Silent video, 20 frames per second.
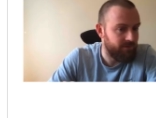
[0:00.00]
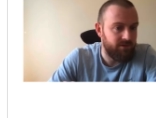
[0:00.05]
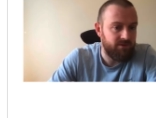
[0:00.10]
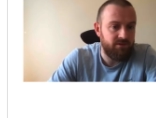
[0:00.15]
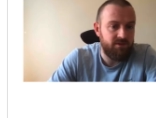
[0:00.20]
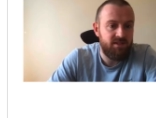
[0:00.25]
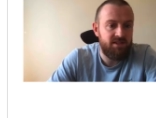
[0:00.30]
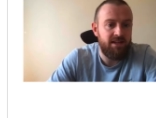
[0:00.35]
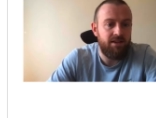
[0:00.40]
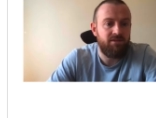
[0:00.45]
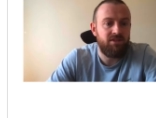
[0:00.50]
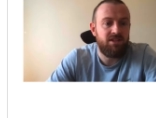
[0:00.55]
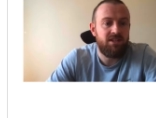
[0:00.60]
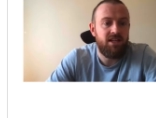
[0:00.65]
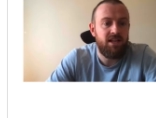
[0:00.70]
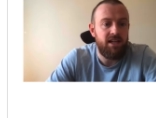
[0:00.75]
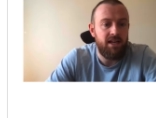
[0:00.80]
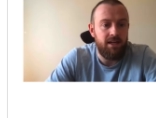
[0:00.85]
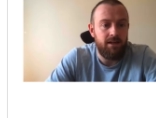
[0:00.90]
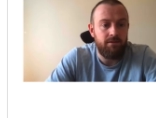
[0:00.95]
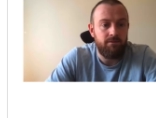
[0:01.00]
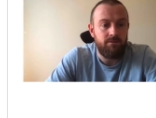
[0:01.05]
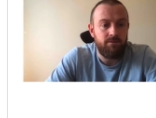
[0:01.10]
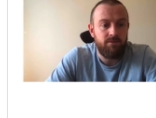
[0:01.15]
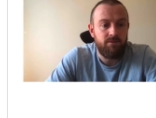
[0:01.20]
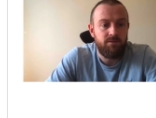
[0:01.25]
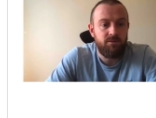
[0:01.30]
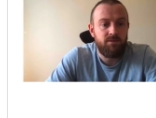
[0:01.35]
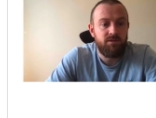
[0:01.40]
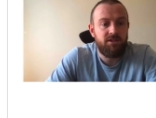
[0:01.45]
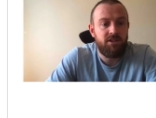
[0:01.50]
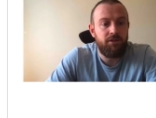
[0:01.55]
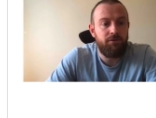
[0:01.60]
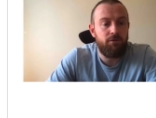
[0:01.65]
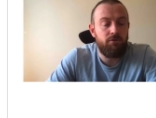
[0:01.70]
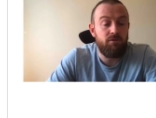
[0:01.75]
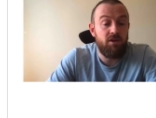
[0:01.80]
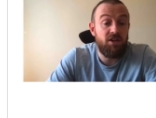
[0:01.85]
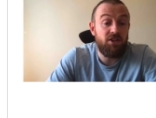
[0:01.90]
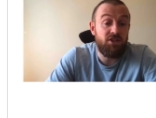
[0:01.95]
17.
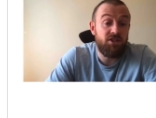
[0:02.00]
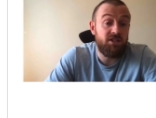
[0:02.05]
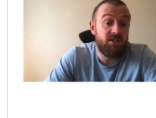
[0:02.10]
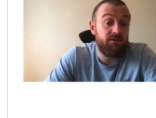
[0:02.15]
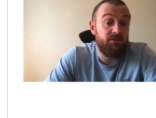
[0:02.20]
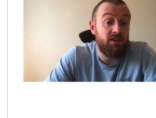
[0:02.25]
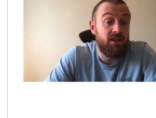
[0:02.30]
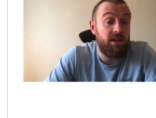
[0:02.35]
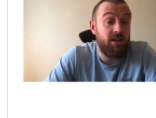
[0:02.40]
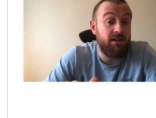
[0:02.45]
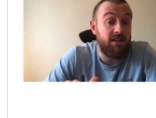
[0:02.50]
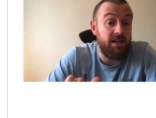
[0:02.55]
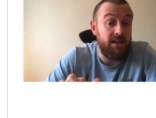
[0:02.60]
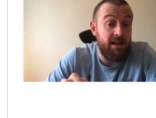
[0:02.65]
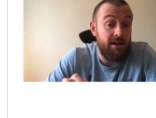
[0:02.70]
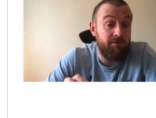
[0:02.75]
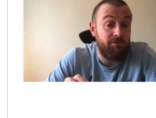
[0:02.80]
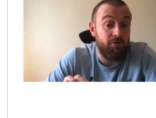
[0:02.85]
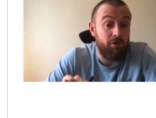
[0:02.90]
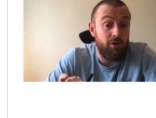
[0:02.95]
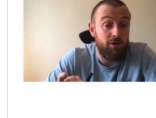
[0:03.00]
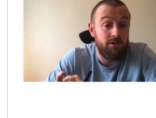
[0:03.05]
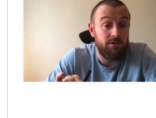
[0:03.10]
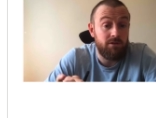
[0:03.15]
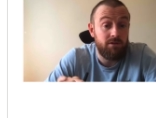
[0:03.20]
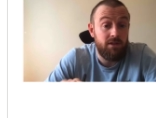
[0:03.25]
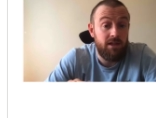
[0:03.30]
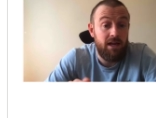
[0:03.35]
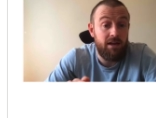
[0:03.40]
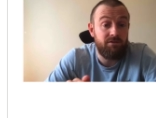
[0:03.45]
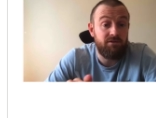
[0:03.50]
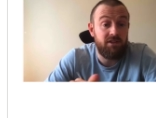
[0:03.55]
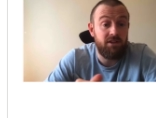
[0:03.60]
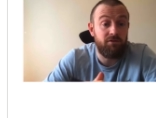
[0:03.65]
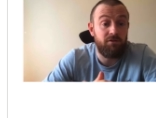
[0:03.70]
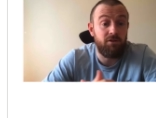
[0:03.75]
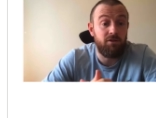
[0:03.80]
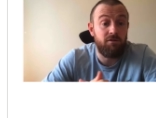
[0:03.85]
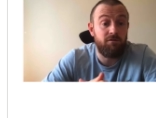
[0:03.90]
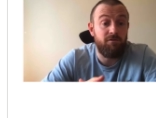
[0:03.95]
Different regions of the kidney nephron have
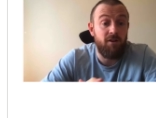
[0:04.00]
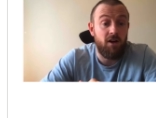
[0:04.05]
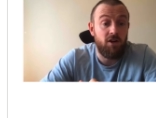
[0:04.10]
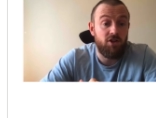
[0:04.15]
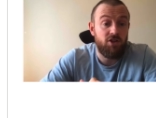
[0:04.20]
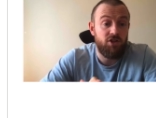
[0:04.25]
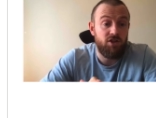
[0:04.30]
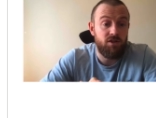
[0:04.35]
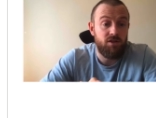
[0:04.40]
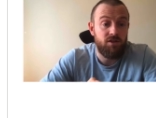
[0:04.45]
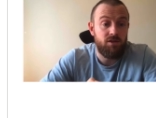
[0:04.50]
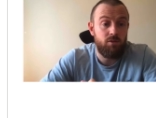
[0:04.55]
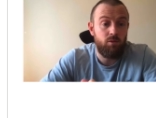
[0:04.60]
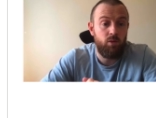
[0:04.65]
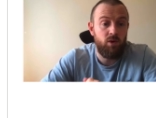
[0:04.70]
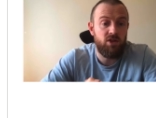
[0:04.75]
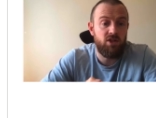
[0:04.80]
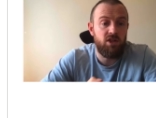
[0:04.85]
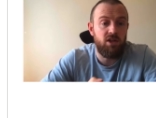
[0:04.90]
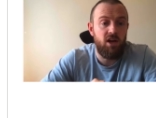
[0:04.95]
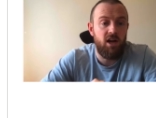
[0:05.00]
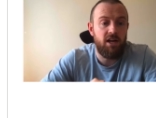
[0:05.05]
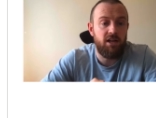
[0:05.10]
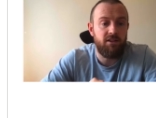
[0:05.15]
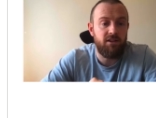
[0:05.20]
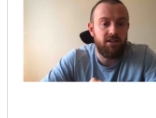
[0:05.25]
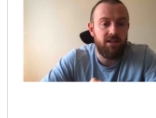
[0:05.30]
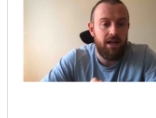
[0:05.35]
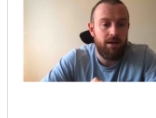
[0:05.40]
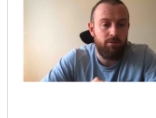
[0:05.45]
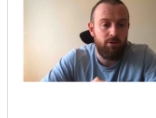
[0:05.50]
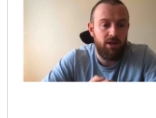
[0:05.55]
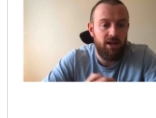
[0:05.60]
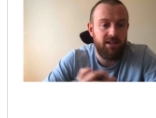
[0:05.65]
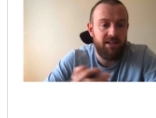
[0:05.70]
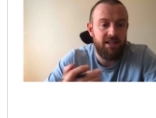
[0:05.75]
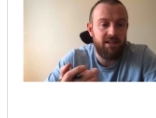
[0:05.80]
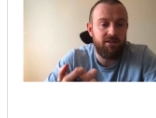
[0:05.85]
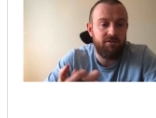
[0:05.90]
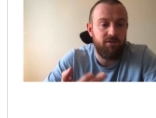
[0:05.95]
different functions. Which line of the table
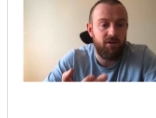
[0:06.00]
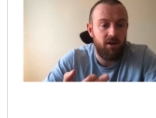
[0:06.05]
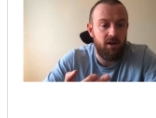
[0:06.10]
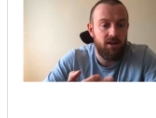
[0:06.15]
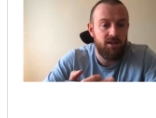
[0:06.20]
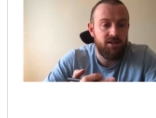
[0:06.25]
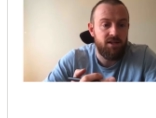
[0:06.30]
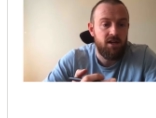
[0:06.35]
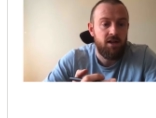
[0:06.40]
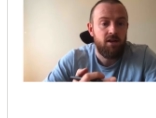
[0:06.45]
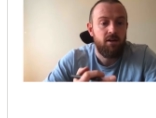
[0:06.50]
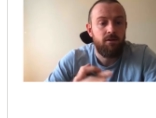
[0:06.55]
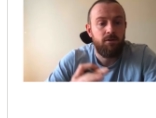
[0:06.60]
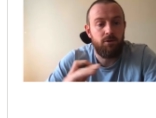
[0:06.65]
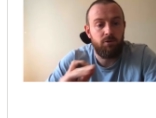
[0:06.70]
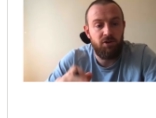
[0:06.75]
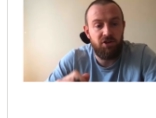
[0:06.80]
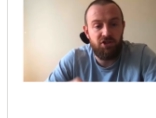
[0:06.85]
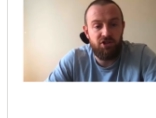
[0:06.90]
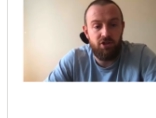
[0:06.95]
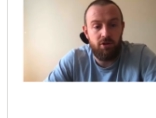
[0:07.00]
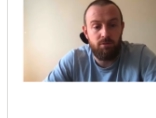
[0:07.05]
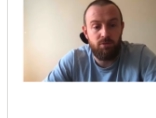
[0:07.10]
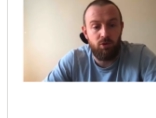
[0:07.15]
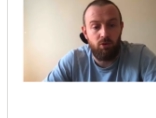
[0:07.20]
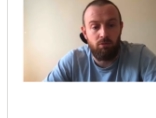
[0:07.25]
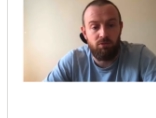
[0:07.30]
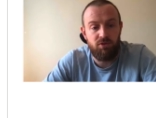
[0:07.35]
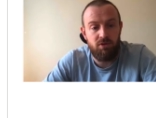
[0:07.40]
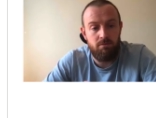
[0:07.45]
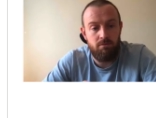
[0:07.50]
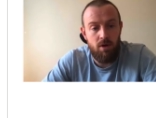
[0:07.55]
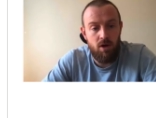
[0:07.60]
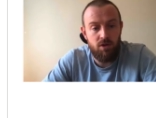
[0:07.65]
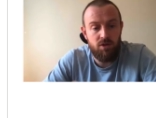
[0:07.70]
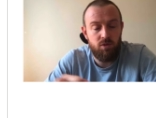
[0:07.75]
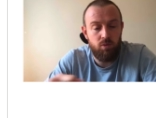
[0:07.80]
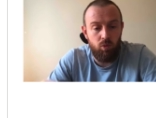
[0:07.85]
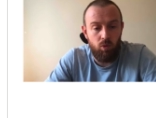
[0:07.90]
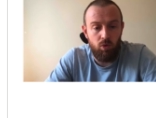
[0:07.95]
identifies the region that absorbs the
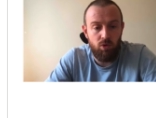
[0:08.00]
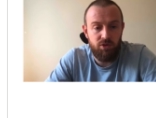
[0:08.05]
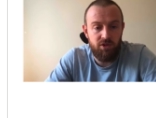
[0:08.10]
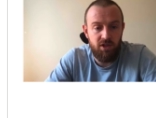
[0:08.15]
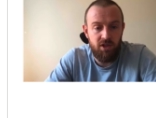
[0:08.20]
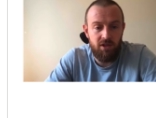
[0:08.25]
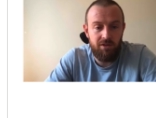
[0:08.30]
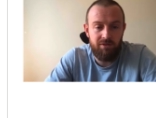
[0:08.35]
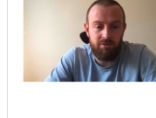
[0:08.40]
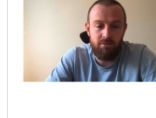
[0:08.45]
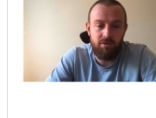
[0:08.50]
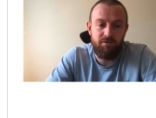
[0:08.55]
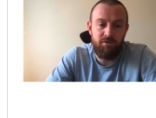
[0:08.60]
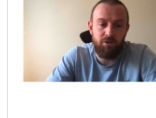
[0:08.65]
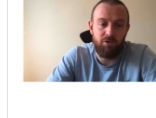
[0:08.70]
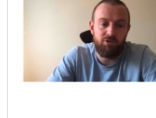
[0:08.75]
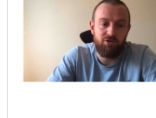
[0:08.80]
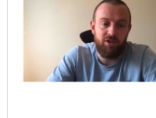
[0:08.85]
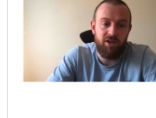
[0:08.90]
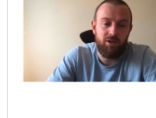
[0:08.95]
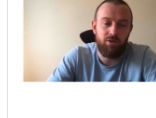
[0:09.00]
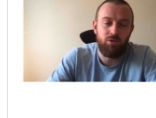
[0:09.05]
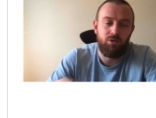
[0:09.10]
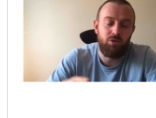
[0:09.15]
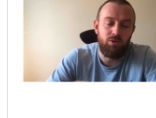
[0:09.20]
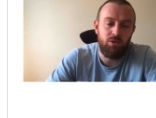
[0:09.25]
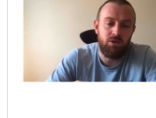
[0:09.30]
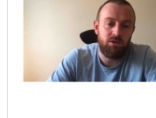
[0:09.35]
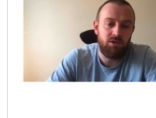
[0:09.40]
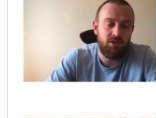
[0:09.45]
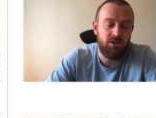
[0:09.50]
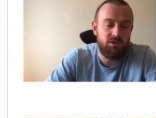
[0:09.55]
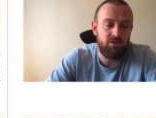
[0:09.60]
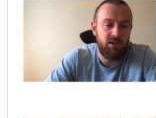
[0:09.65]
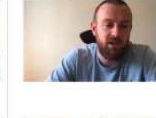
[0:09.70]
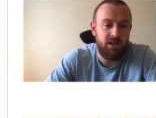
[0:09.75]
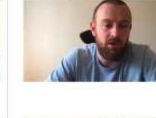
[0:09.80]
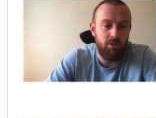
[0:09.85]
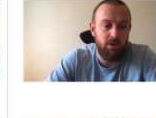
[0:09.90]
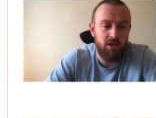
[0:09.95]
most water from the filtrate? Ooh, this is a
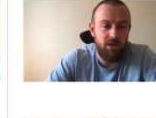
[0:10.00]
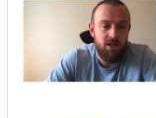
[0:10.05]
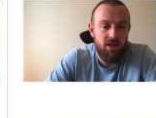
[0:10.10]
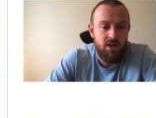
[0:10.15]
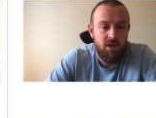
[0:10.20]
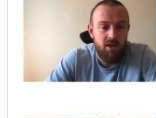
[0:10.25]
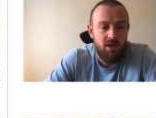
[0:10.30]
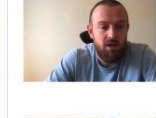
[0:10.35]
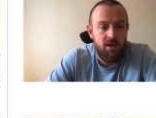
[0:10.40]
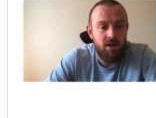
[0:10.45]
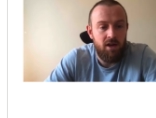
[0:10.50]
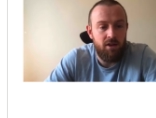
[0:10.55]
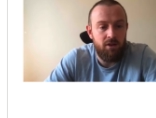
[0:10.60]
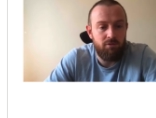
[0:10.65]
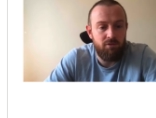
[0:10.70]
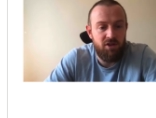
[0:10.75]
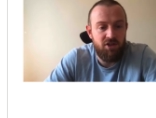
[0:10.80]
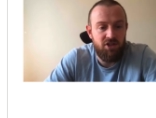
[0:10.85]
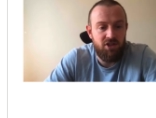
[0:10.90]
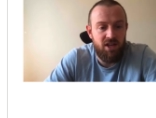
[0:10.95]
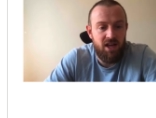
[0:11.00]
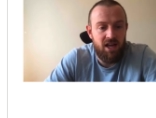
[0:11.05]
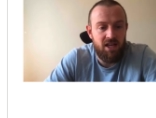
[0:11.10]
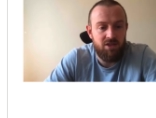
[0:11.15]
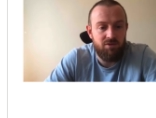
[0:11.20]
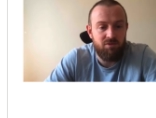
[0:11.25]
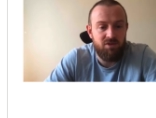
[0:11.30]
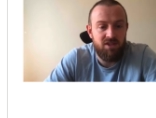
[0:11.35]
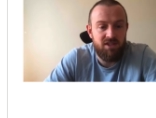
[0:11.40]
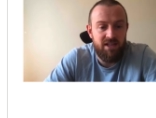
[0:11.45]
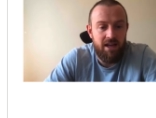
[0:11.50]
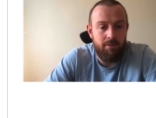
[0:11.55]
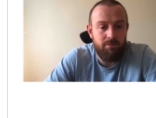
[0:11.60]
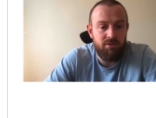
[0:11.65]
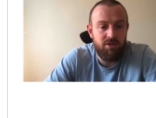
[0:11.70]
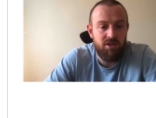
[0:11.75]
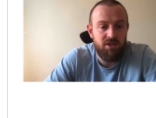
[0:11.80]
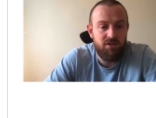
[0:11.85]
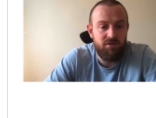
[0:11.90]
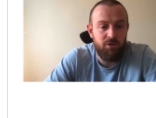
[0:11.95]
tricky one. And the region that has
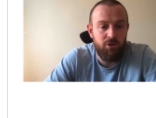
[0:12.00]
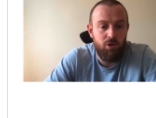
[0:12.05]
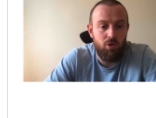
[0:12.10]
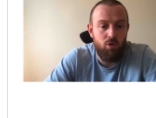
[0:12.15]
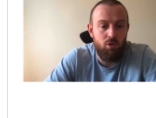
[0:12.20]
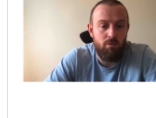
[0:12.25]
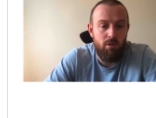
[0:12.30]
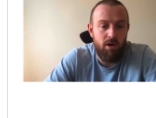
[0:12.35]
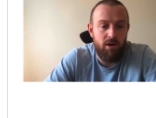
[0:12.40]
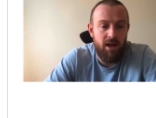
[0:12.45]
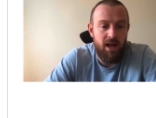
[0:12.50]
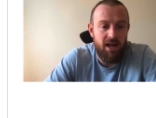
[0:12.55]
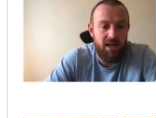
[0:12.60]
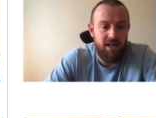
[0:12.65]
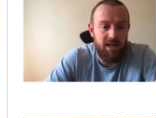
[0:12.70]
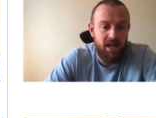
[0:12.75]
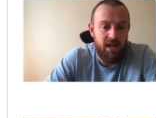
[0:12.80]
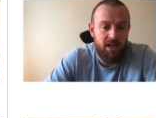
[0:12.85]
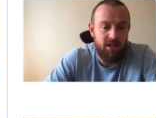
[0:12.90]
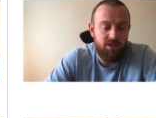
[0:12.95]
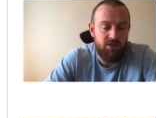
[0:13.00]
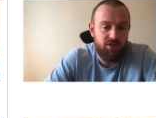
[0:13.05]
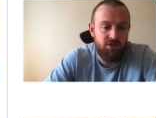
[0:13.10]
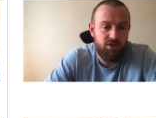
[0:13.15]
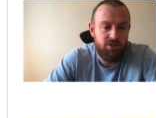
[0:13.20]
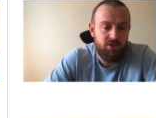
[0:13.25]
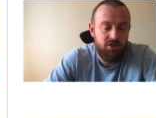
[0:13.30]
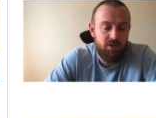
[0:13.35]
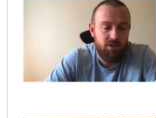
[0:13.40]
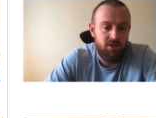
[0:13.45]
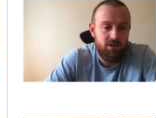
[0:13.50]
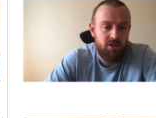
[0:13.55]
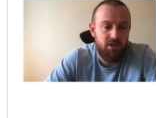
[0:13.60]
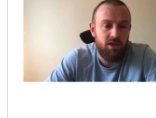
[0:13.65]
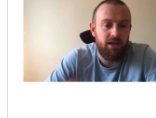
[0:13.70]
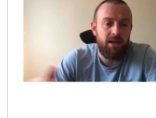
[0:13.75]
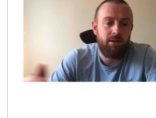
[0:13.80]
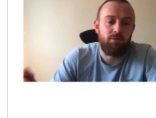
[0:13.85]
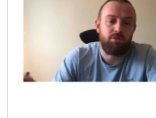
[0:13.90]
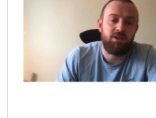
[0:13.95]
receptors for the hormone ADH.
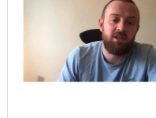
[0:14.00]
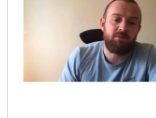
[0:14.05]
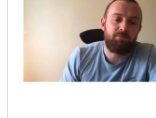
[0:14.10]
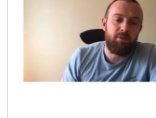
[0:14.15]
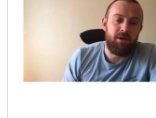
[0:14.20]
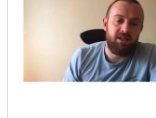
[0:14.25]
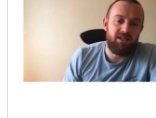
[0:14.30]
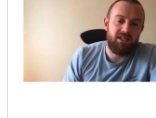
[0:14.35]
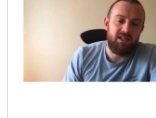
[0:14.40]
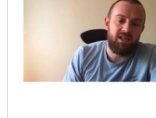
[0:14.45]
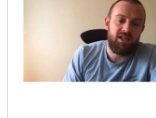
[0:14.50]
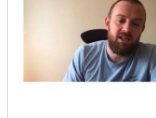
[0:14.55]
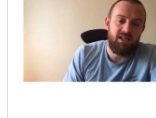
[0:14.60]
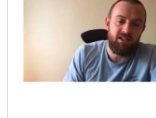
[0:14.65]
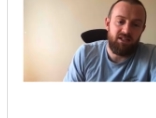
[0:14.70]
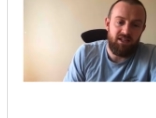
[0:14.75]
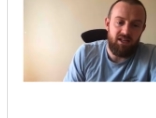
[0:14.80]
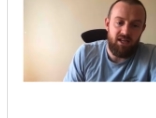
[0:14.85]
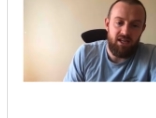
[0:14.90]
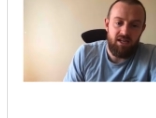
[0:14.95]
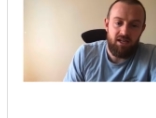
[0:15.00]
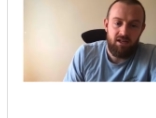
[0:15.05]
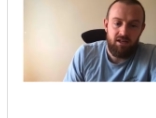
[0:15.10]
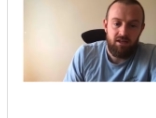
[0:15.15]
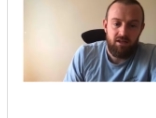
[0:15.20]
Okay, well this bit's easy.